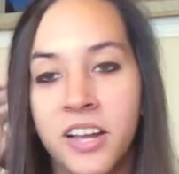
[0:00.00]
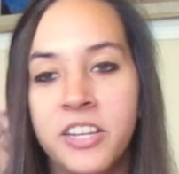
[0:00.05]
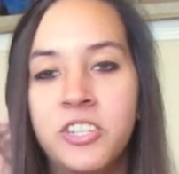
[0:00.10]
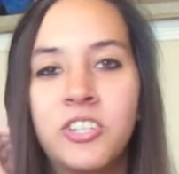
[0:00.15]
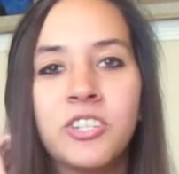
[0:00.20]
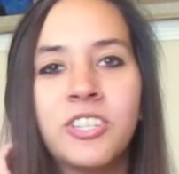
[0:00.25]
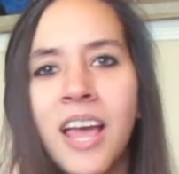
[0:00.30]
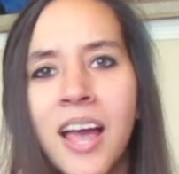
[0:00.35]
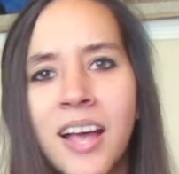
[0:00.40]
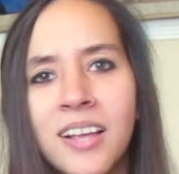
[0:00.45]
He
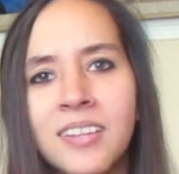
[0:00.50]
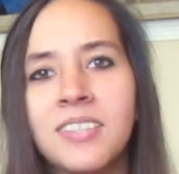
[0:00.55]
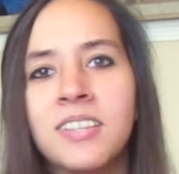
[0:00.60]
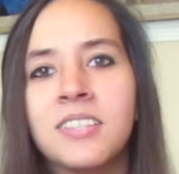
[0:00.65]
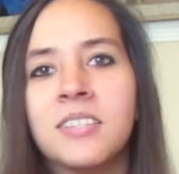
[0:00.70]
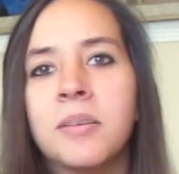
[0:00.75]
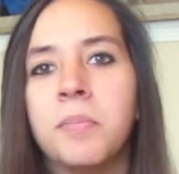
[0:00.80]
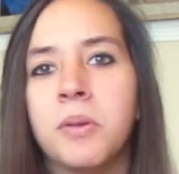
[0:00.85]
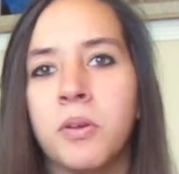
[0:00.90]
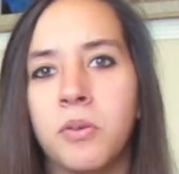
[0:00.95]
just has
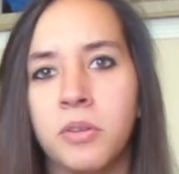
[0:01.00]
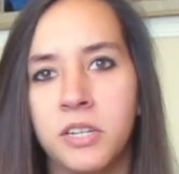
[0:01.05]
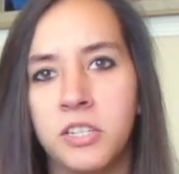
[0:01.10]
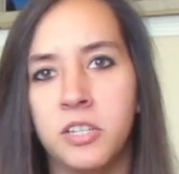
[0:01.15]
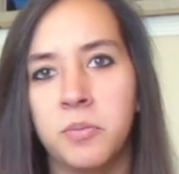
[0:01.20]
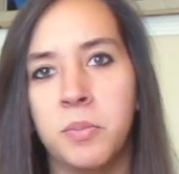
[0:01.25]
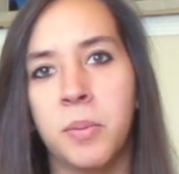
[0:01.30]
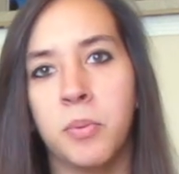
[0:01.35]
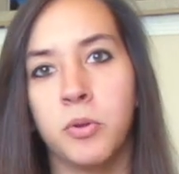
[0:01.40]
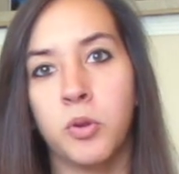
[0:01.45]
this ability
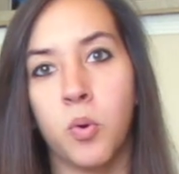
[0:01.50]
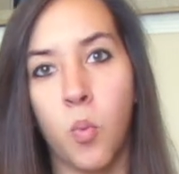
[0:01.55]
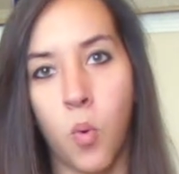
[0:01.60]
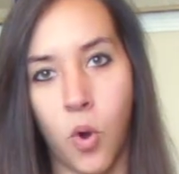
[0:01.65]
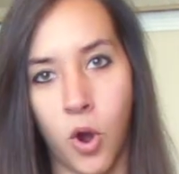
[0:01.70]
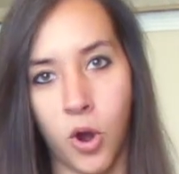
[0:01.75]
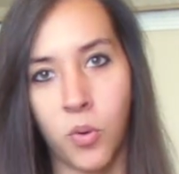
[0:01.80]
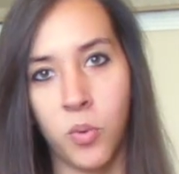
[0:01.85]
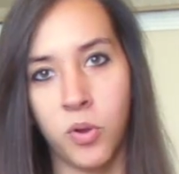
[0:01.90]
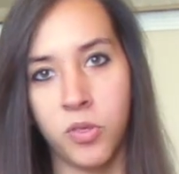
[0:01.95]
to be able to
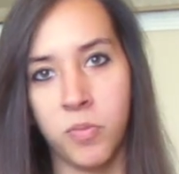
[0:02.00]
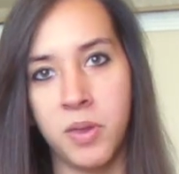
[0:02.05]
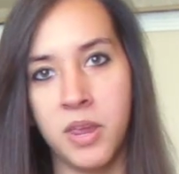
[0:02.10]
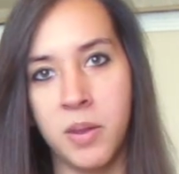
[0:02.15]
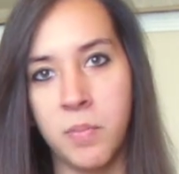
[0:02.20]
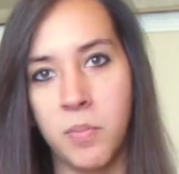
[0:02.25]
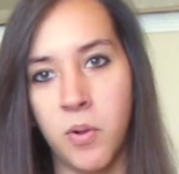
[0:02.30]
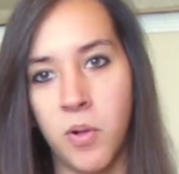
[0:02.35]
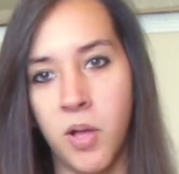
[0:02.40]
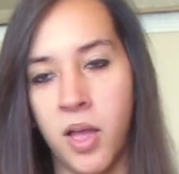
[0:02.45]
work with
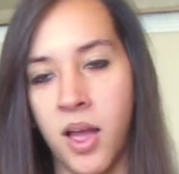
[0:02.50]
people.